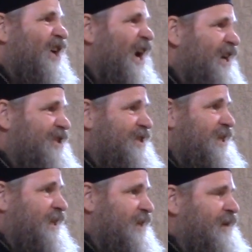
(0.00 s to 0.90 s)

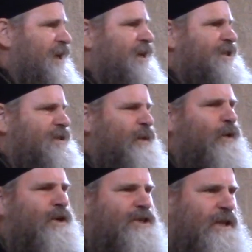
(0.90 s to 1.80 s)
consciously living
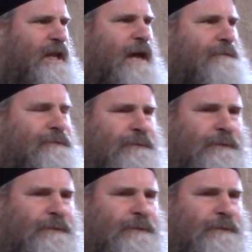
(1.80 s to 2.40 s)
spiritual life,